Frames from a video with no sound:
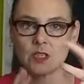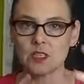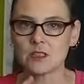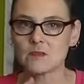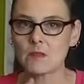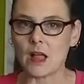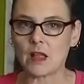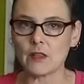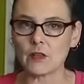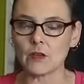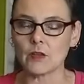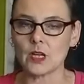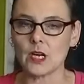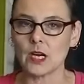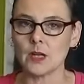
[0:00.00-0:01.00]
smell
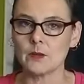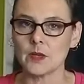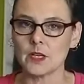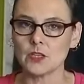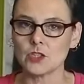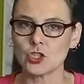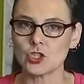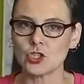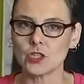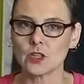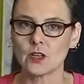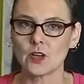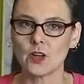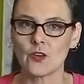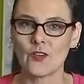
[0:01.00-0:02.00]
you their image.
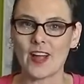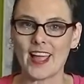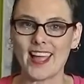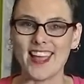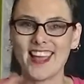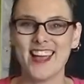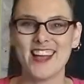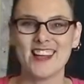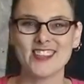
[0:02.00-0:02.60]
Right?